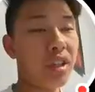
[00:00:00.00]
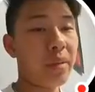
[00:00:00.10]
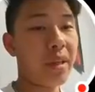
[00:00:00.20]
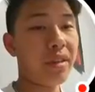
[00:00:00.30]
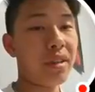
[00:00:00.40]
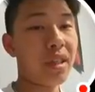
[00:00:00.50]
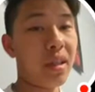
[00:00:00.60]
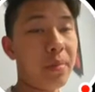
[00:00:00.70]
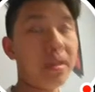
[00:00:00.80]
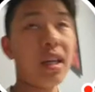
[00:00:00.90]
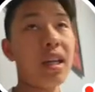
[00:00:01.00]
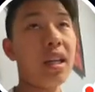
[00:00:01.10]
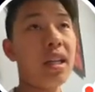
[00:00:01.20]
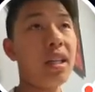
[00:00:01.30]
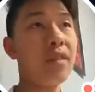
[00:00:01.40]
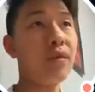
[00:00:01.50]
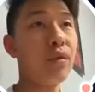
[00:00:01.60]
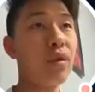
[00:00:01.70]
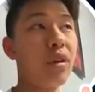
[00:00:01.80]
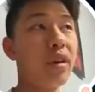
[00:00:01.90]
my other setup that I need for